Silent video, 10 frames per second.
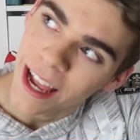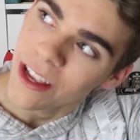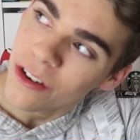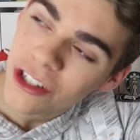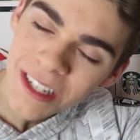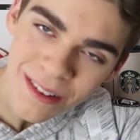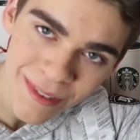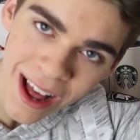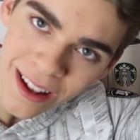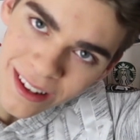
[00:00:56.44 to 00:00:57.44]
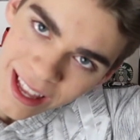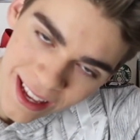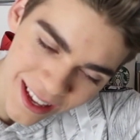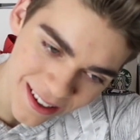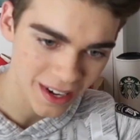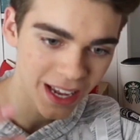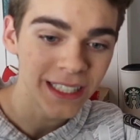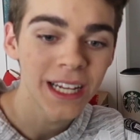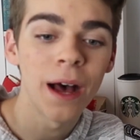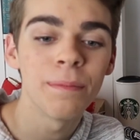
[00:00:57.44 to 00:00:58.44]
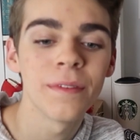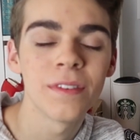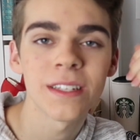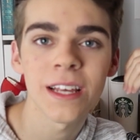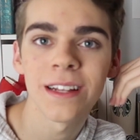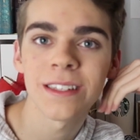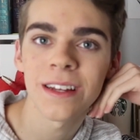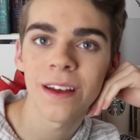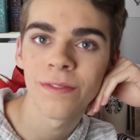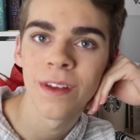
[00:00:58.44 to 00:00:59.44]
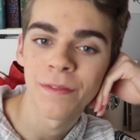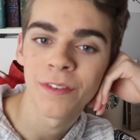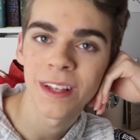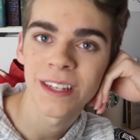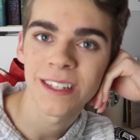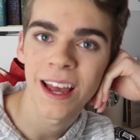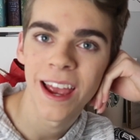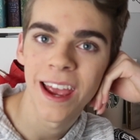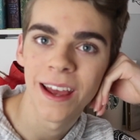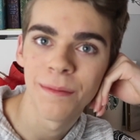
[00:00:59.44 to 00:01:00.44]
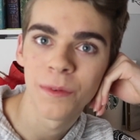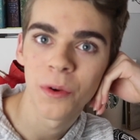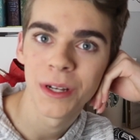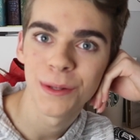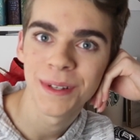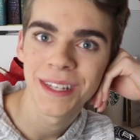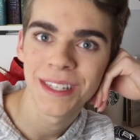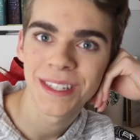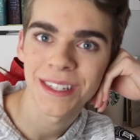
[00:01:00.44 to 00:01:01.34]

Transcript: I usually am not like on top of this kind of stuff, but for this I am going to be,